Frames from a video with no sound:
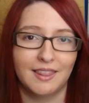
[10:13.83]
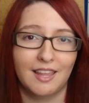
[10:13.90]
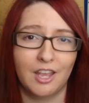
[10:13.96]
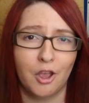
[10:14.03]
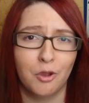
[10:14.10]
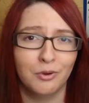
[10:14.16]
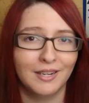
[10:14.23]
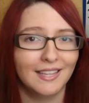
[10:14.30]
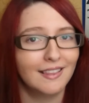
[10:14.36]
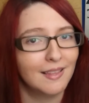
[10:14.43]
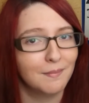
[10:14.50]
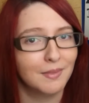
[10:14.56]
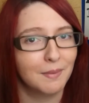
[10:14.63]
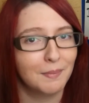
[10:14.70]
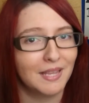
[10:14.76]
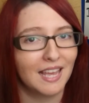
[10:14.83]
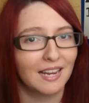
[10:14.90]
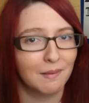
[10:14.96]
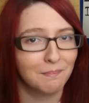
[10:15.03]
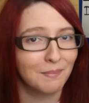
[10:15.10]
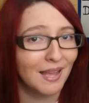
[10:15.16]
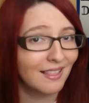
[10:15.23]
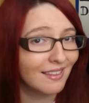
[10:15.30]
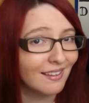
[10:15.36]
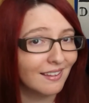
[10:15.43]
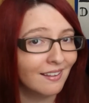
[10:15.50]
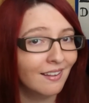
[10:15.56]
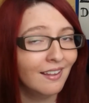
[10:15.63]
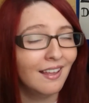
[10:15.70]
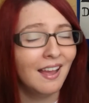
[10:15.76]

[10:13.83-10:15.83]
and they only seem to be getting better.